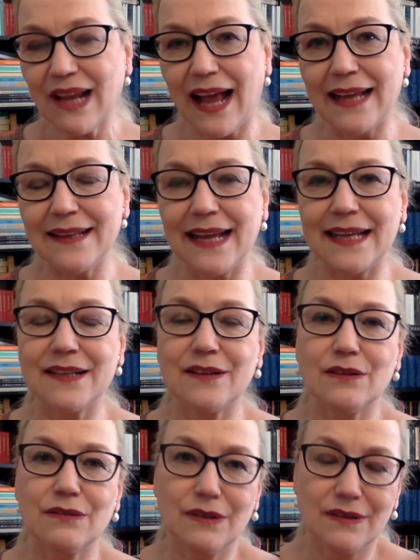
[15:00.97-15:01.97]
And then
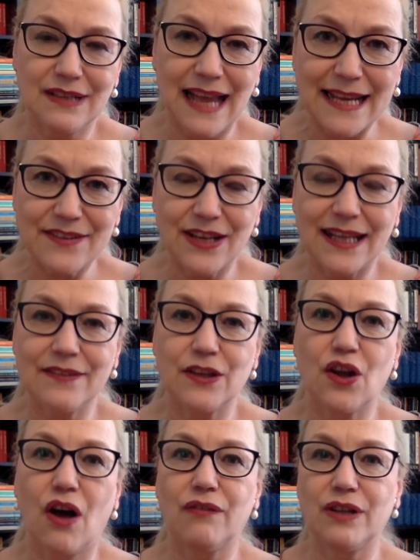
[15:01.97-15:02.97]
later in the
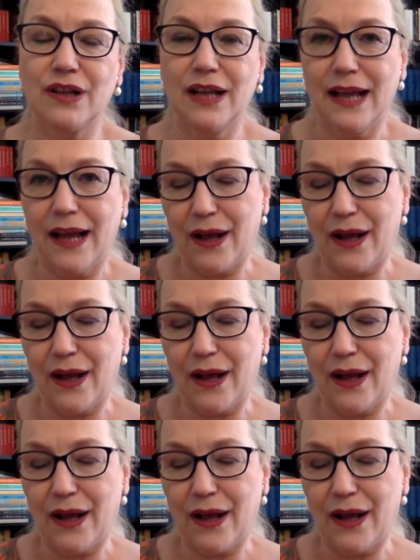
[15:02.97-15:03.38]
novel,